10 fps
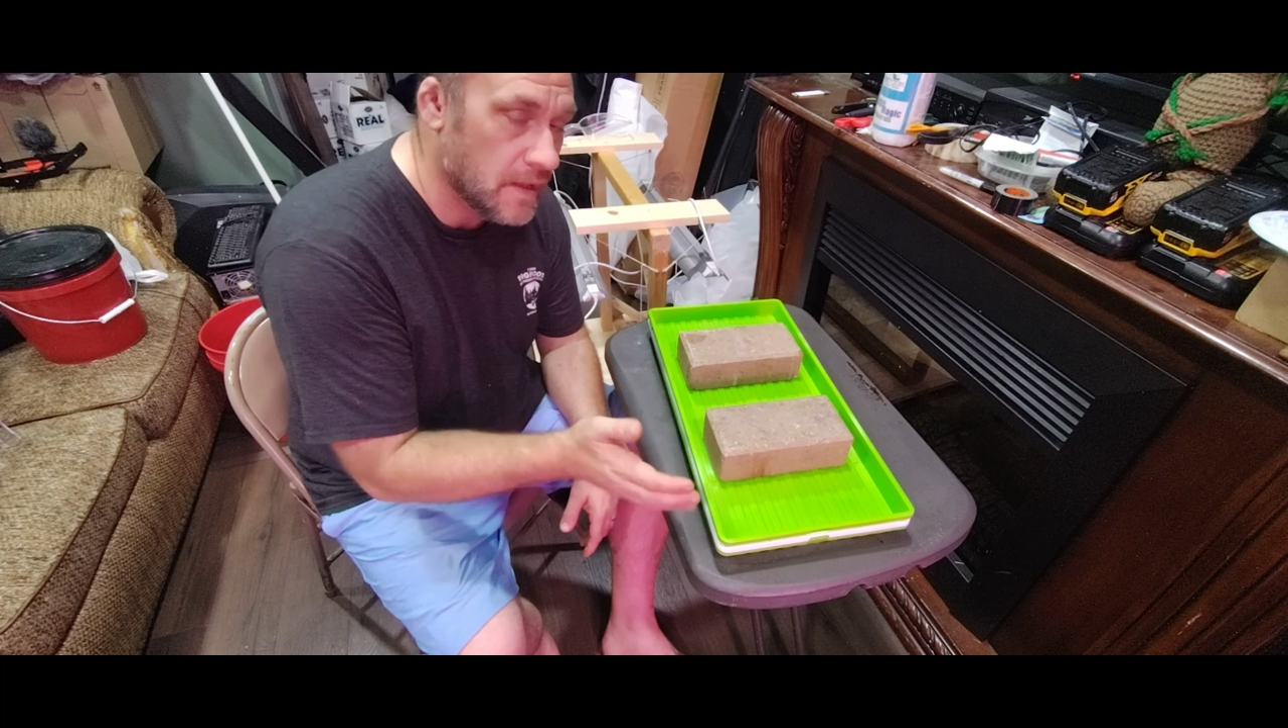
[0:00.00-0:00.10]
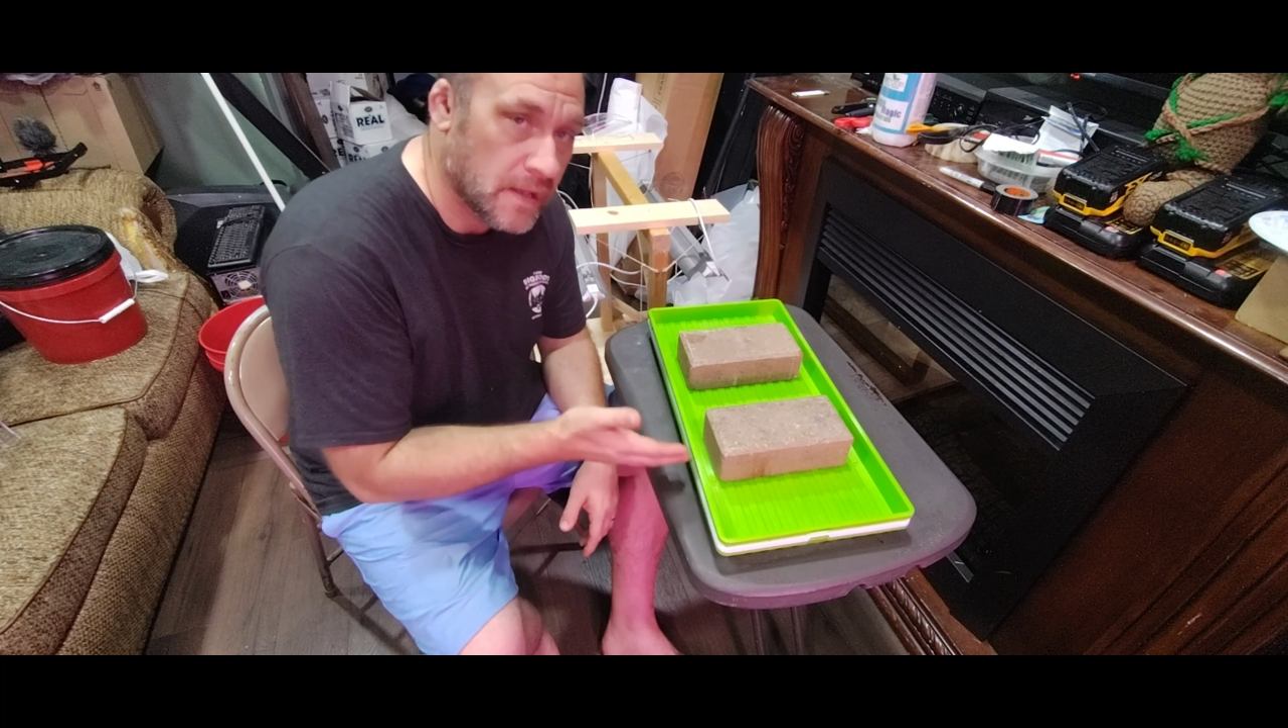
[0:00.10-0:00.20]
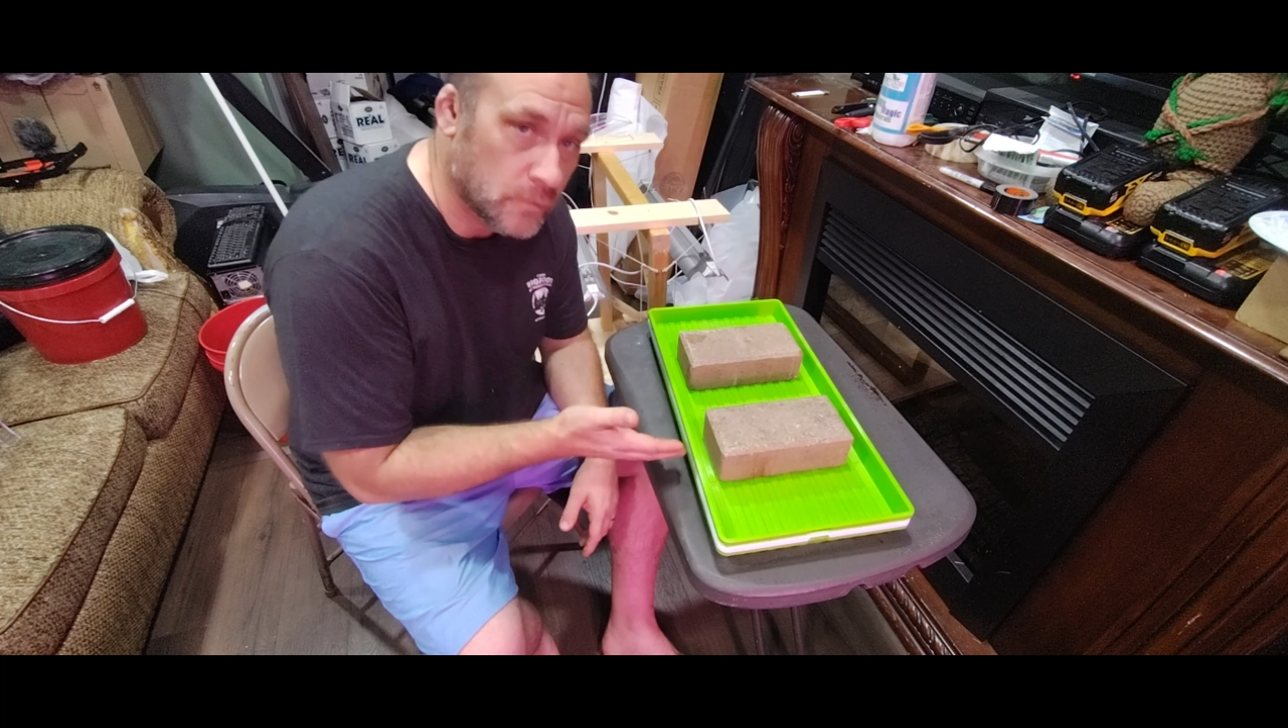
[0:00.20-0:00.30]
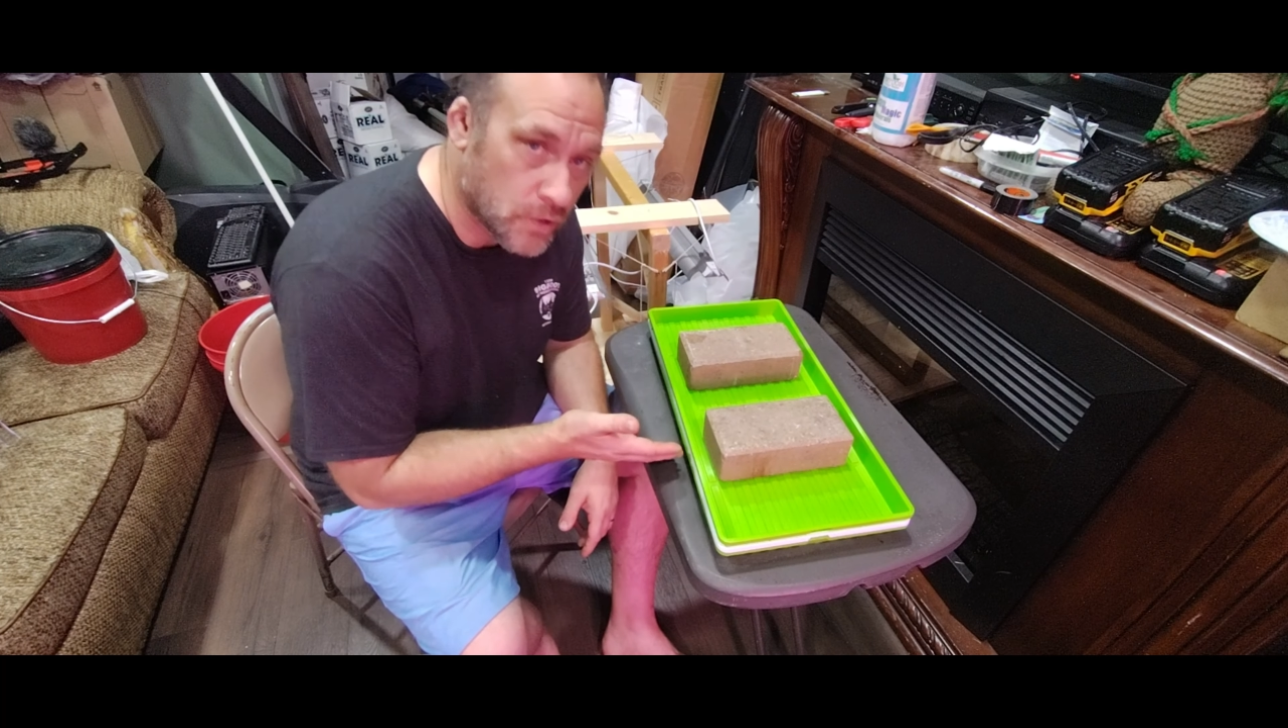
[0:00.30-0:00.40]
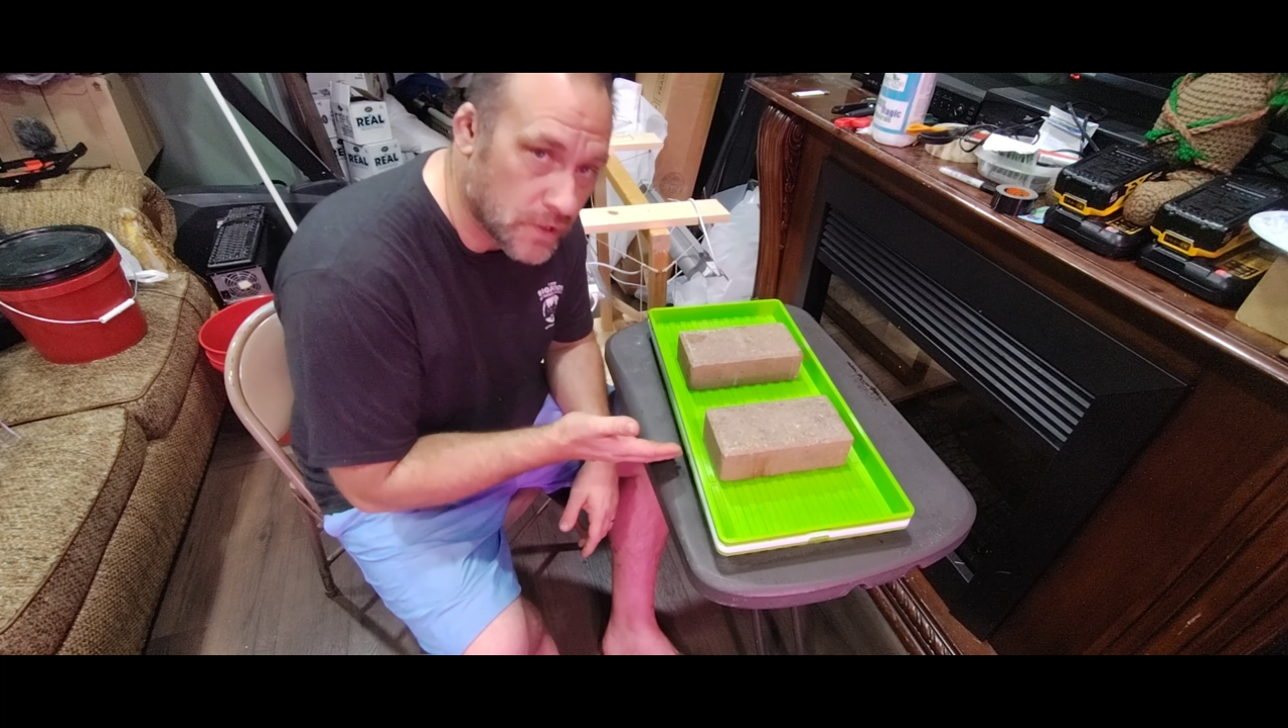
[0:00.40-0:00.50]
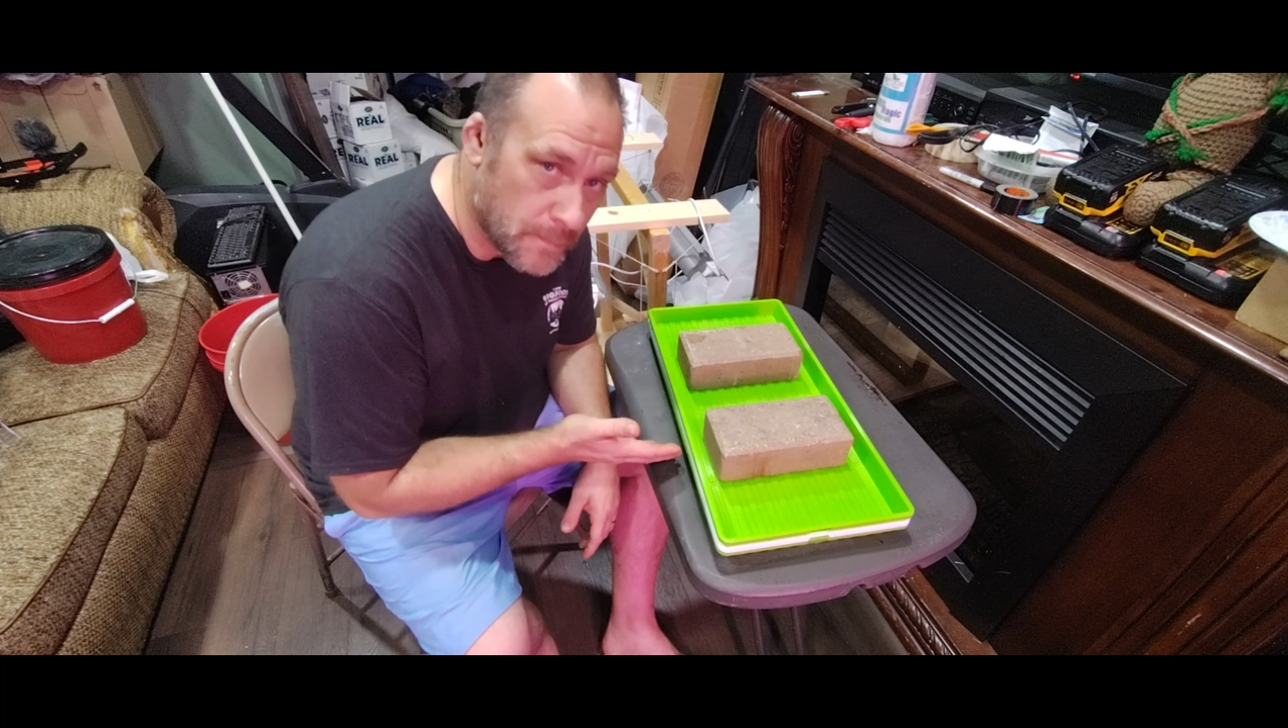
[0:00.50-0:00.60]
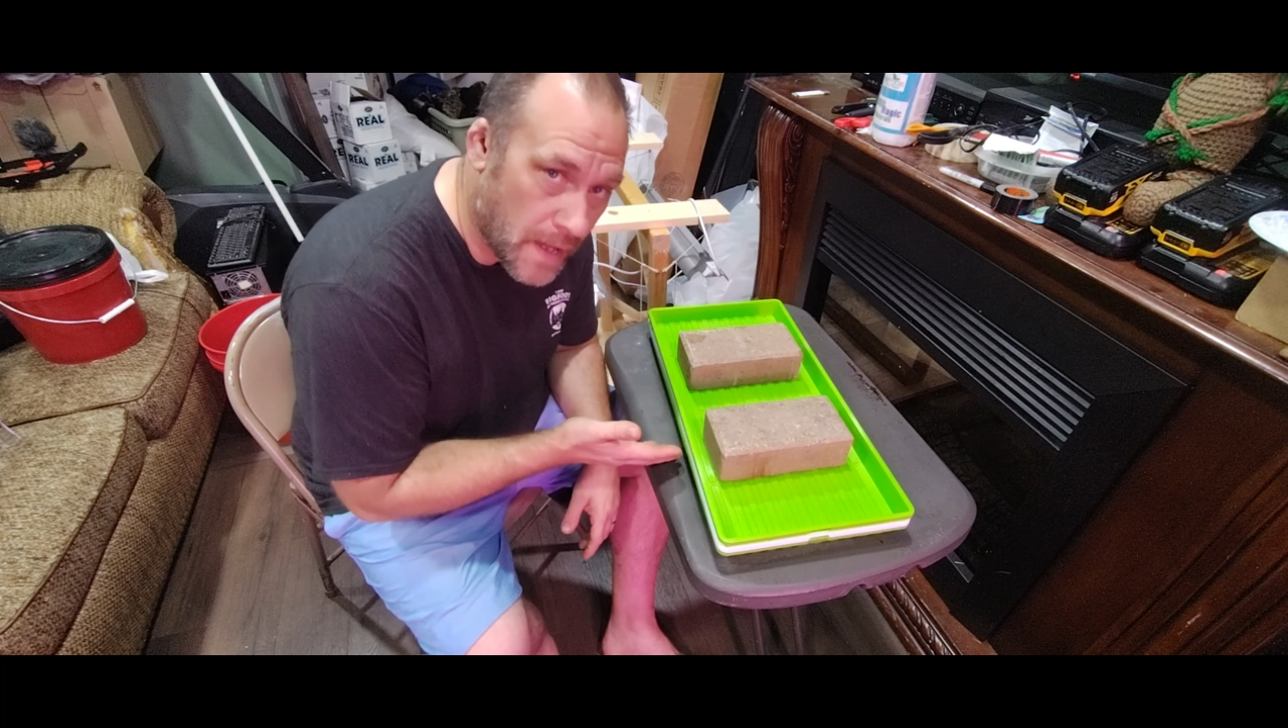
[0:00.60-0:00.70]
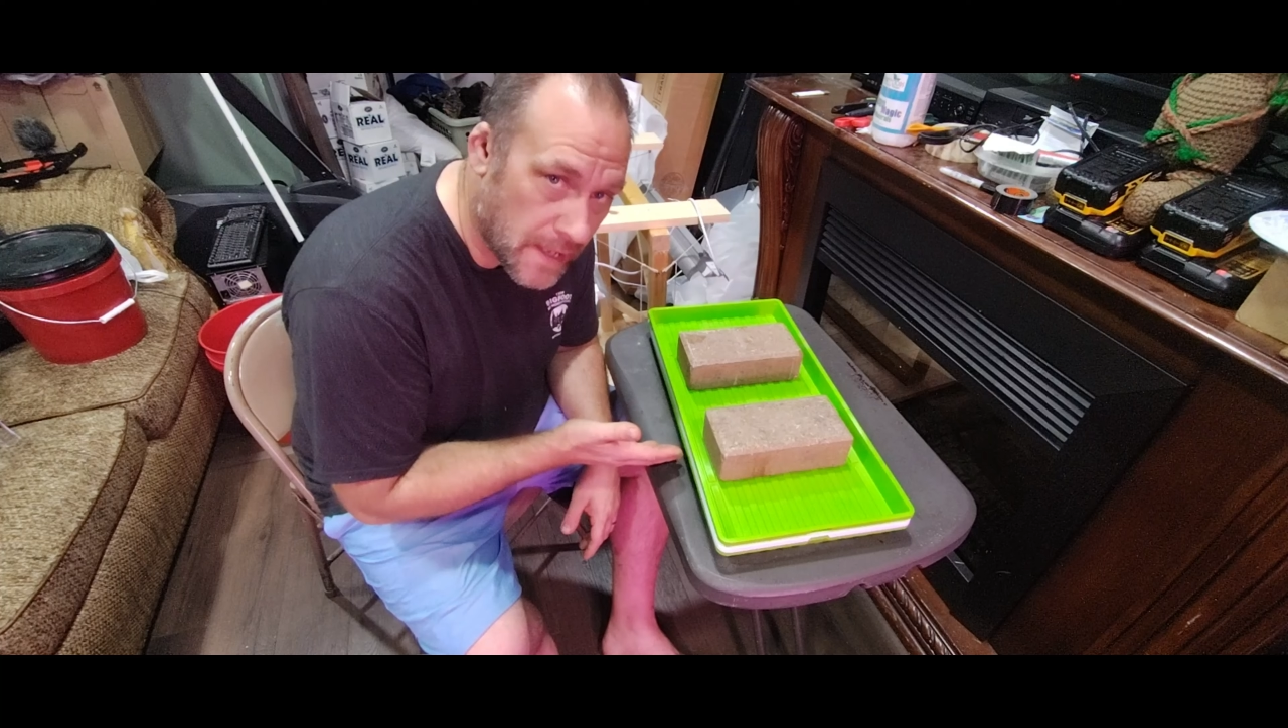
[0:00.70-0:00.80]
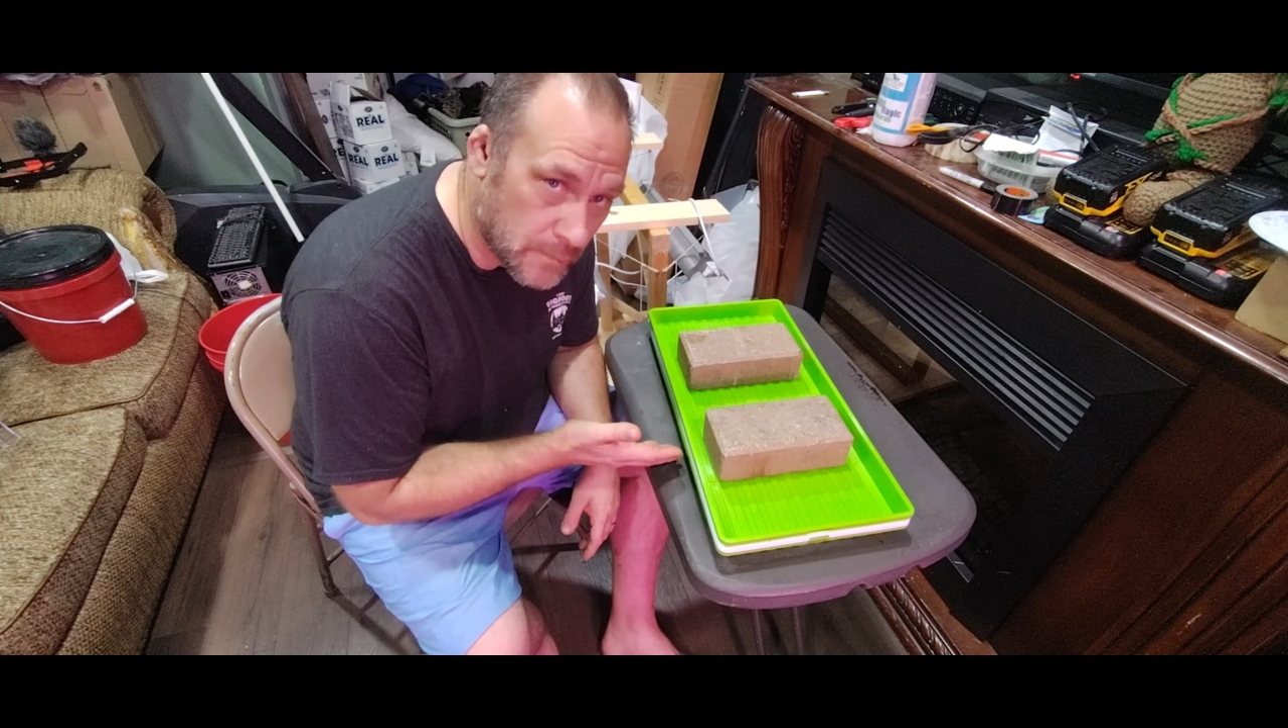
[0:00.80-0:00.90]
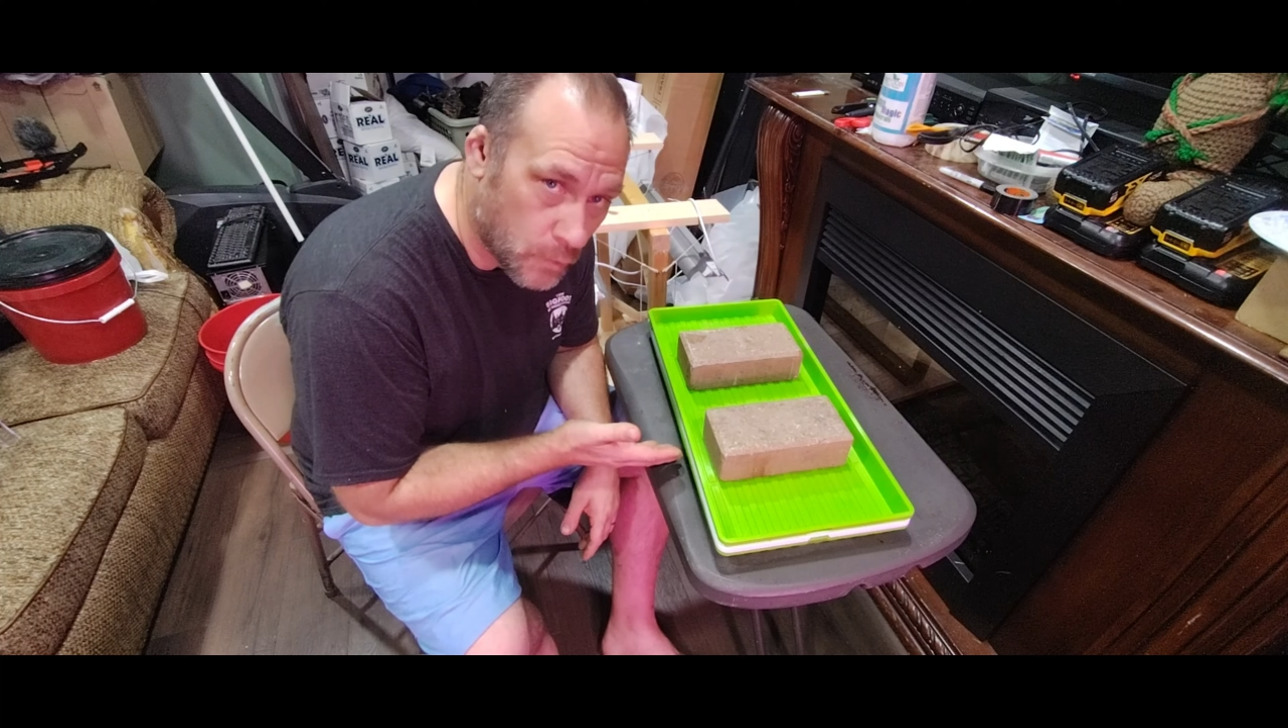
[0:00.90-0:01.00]
and we're going to
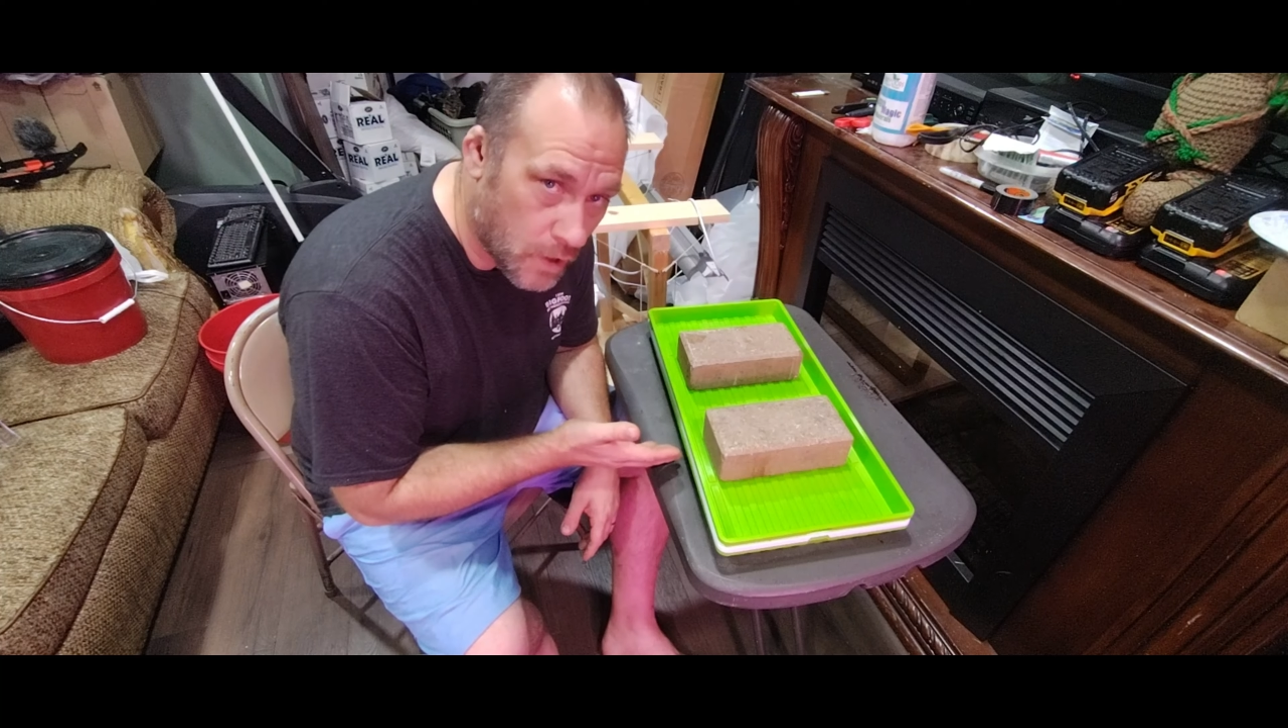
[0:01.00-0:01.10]
bottom